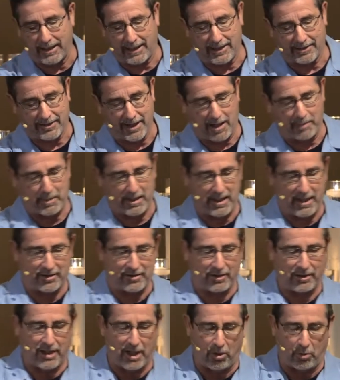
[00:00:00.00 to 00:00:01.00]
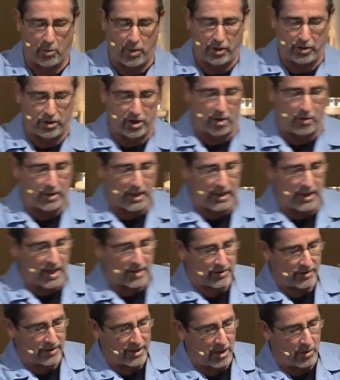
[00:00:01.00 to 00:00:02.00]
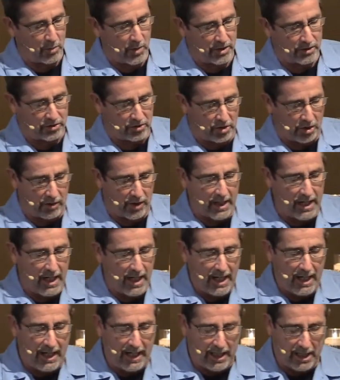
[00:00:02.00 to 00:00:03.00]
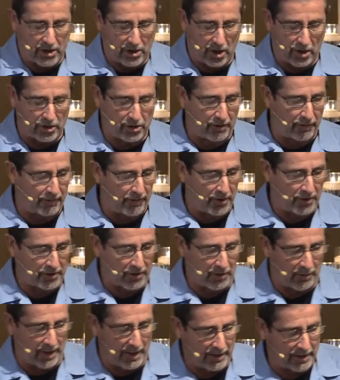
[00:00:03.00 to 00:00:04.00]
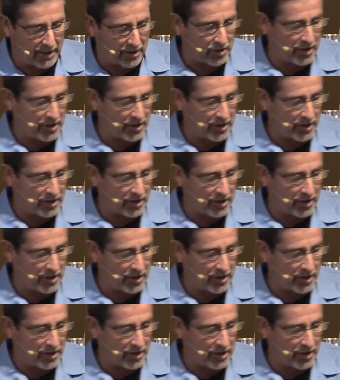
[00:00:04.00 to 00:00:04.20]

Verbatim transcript: gets up. He doesn't tell one joke. He doesn't tell one story. He turns to 1 Corinthians